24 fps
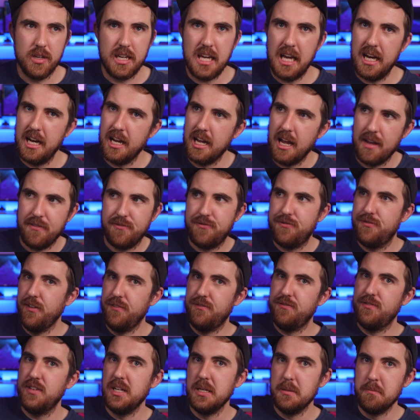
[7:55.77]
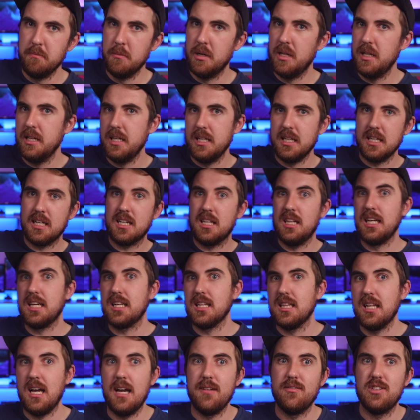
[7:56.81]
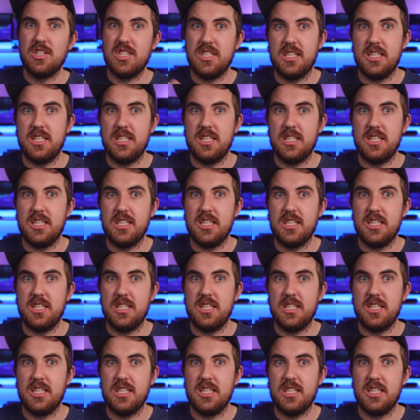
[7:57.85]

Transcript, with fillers: you getting a fifty million click live